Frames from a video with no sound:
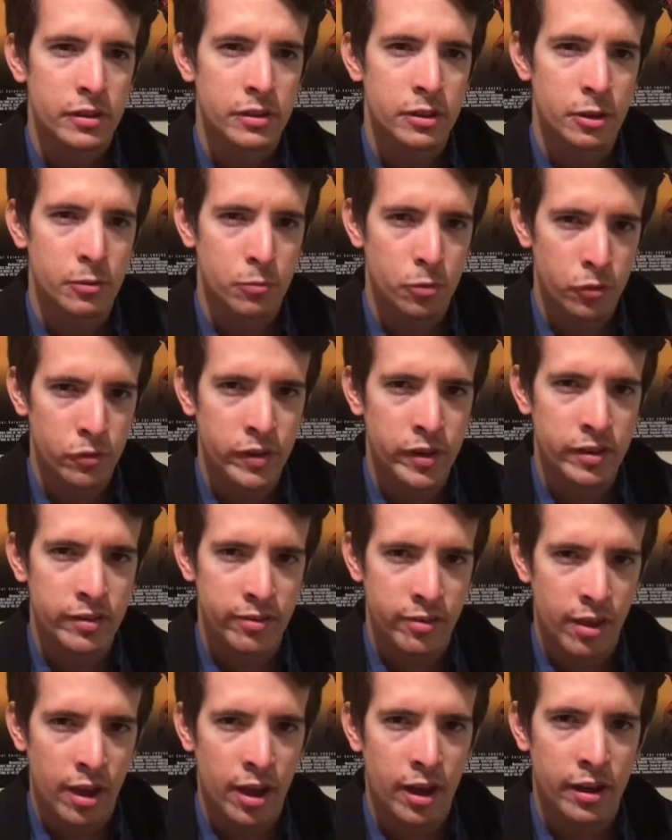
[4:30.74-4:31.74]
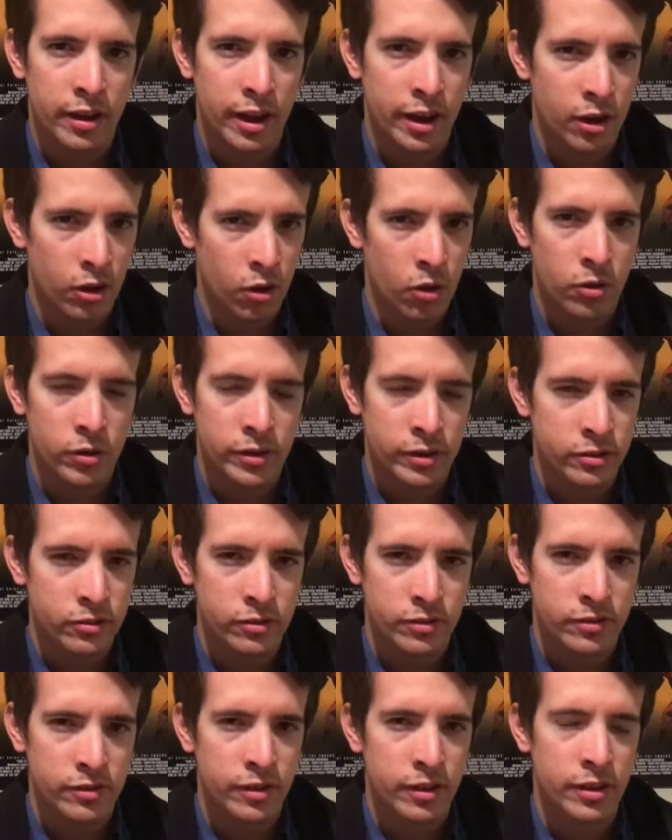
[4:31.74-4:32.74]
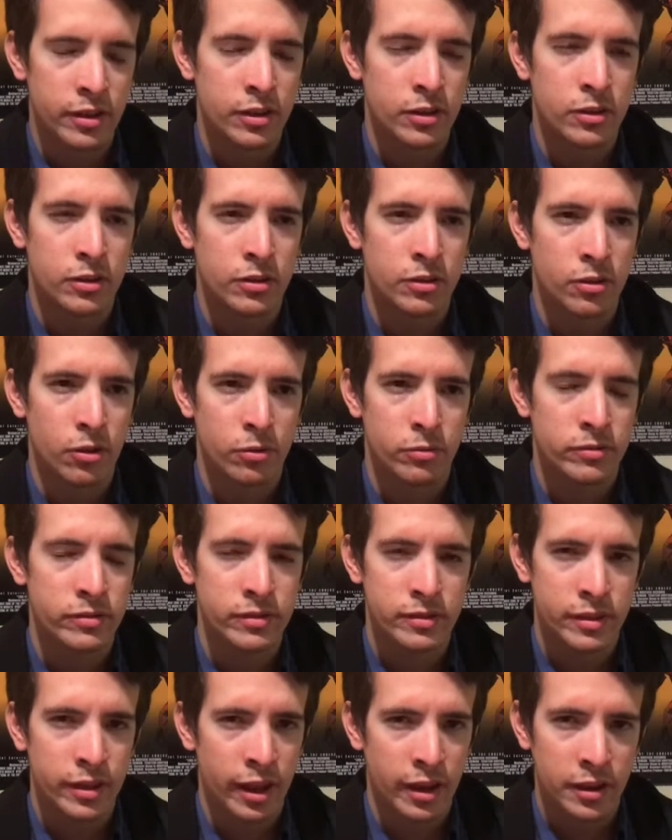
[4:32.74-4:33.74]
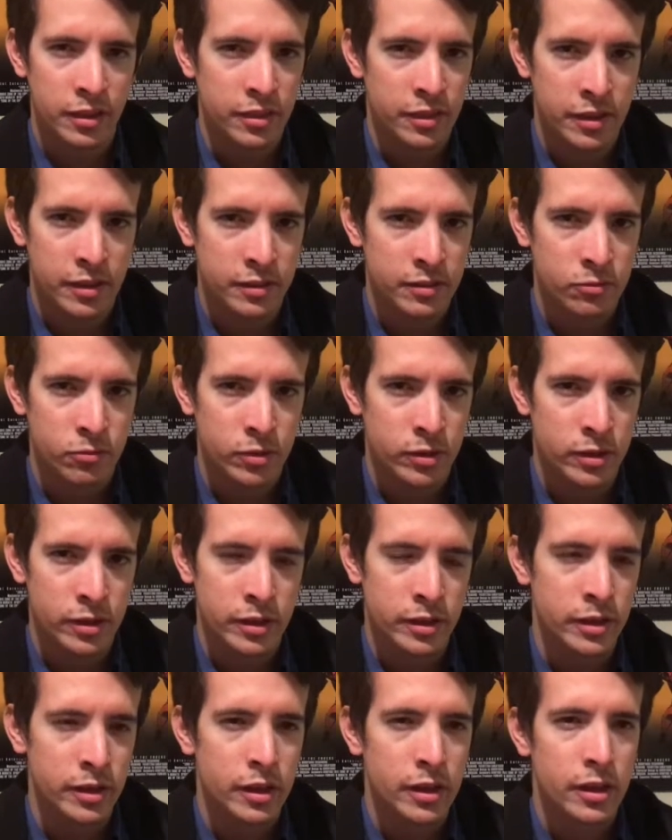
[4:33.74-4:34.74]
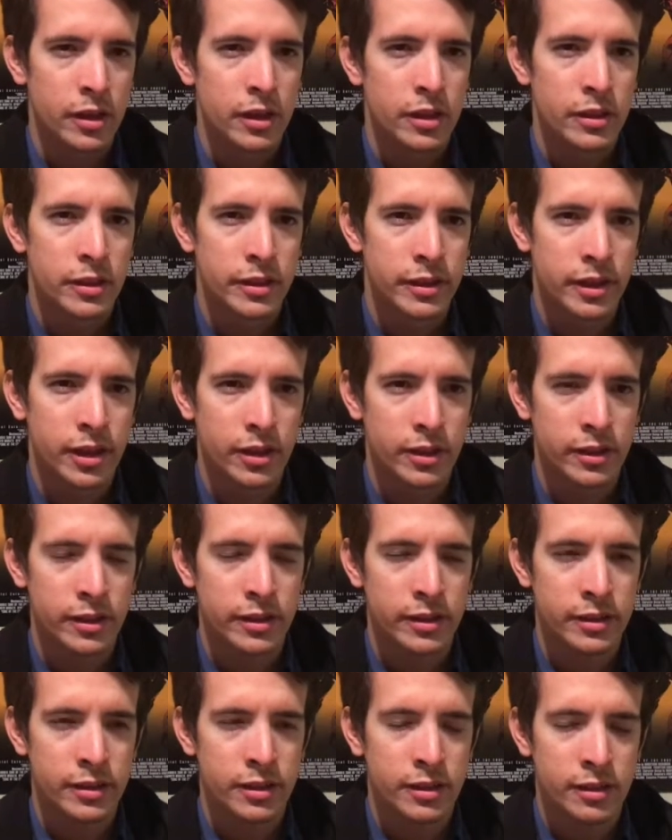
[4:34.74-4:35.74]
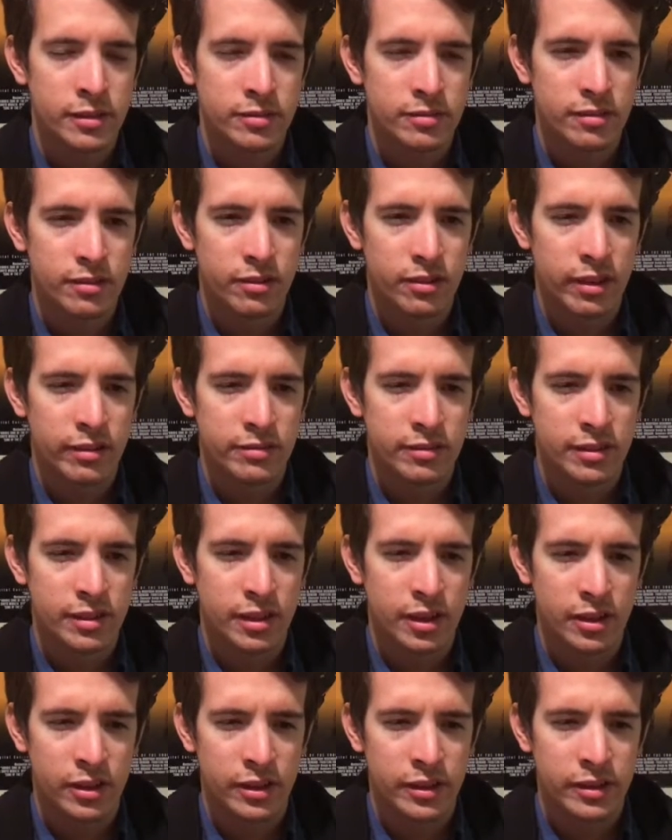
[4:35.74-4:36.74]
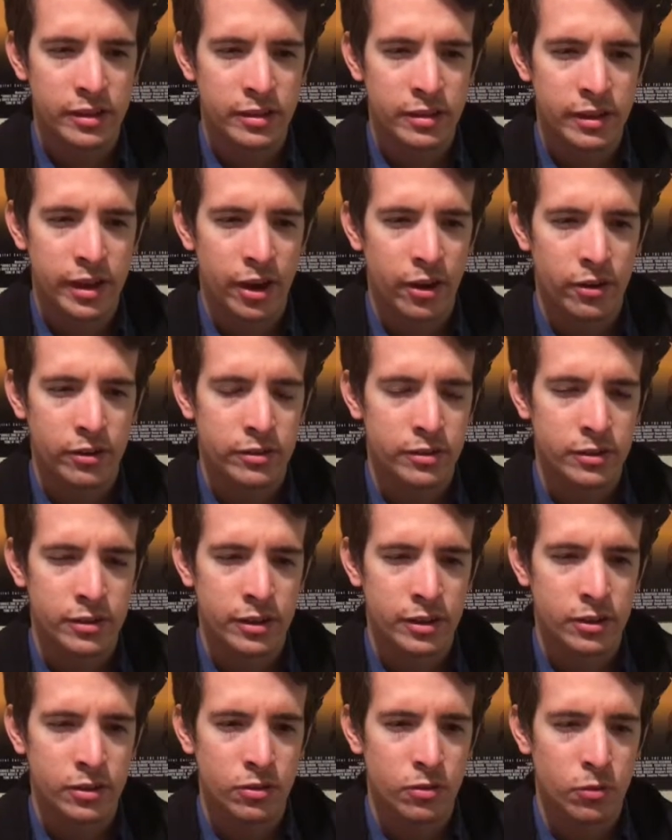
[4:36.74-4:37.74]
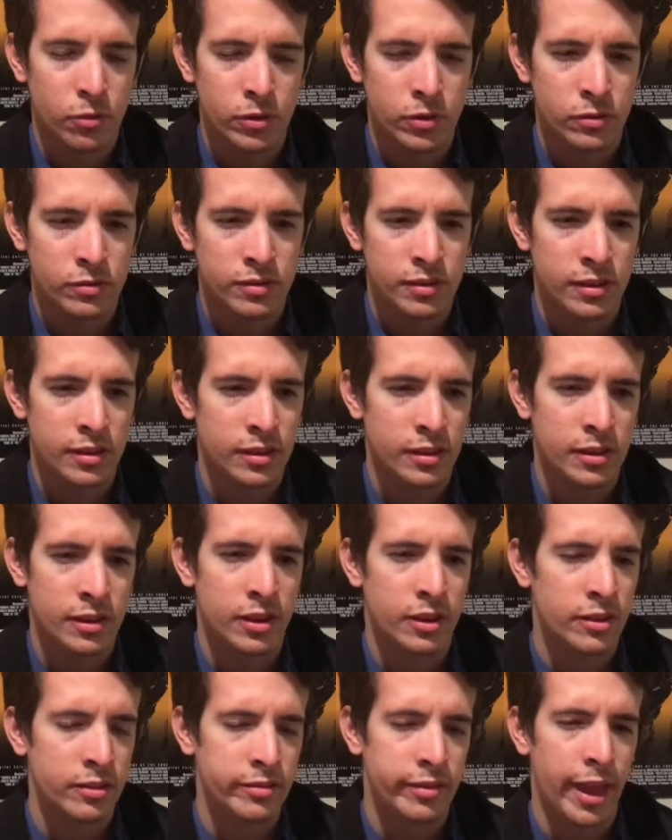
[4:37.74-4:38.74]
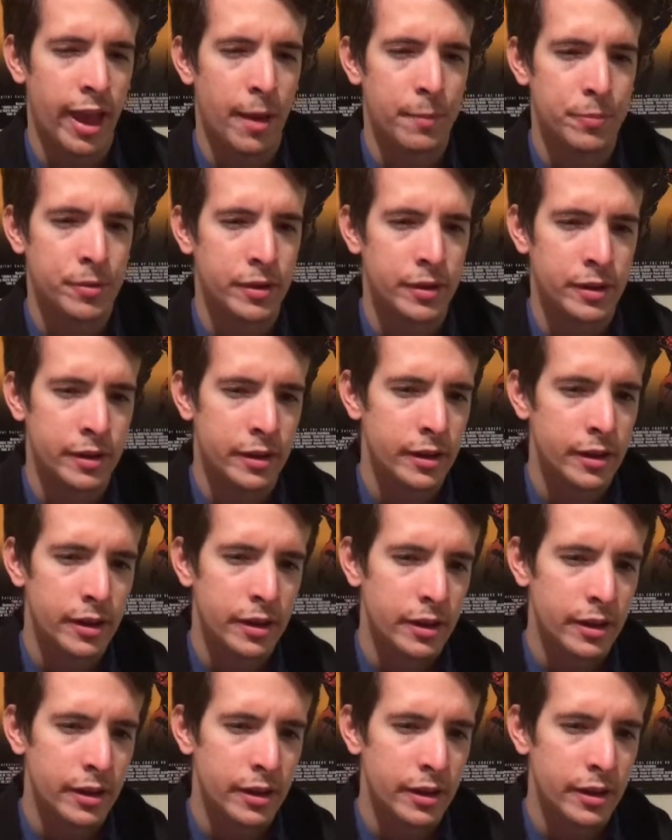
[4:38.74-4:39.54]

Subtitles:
The movie is not at all interesting. You don't see anything really. The killing, as a killing character, like when you see the killings happen,